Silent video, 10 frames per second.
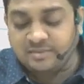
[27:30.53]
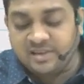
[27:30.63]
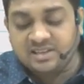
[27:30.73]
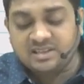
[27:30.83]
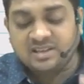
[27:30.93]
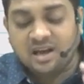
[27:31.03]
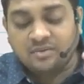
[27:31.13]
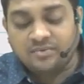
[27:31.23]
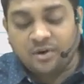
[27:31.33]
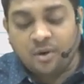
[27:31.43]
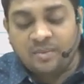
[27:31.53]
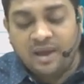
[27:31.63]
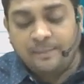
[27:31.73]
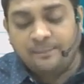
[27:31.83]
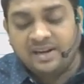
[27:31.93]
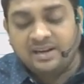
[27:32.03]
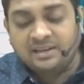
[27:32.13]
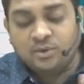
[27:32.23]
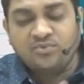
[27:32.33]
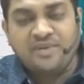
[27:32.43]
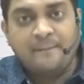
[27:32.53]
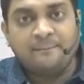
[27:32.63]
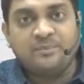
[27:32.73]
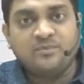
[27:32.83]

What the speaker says: means from April to Feb,